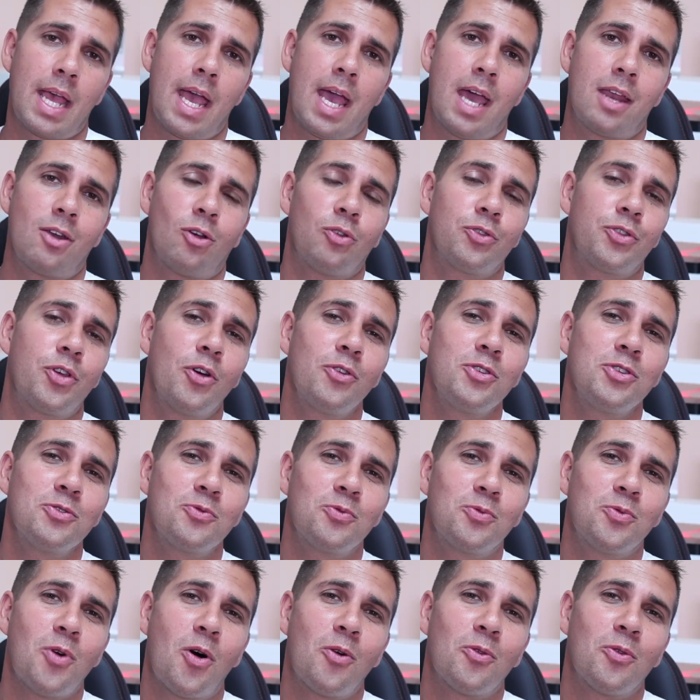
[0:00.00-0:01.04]
and although you
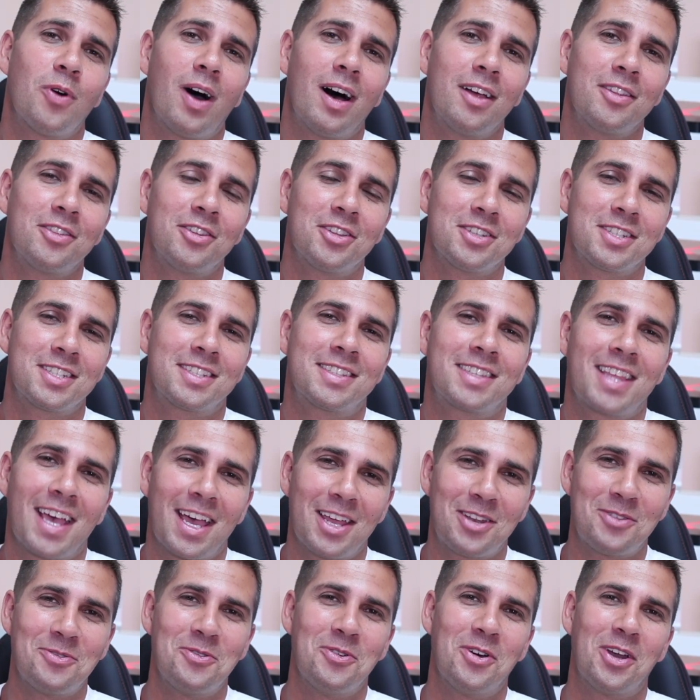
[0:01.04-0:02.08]
won't
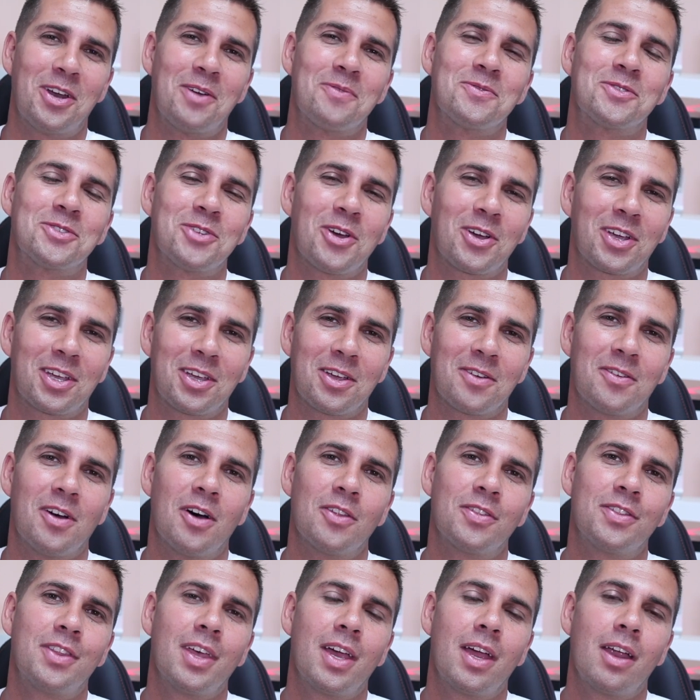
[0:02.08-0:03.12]
understand what I'm talking
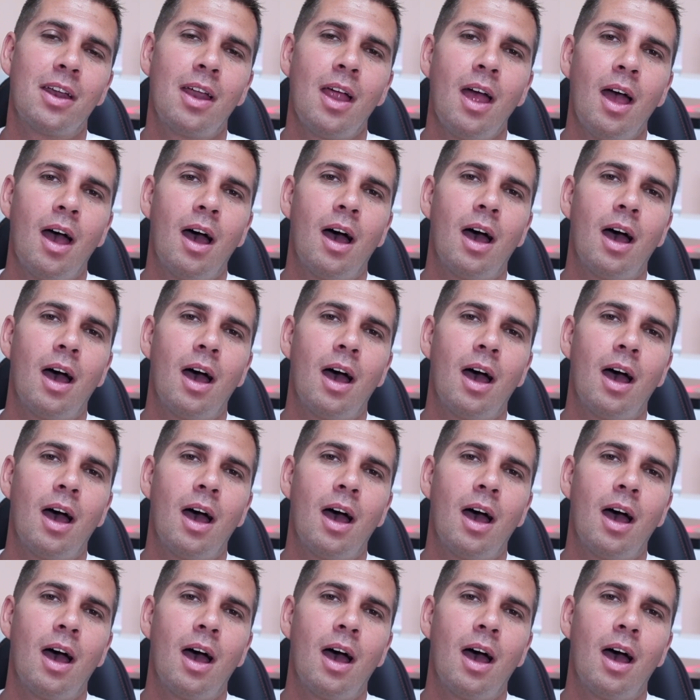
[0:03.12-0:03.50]
about there,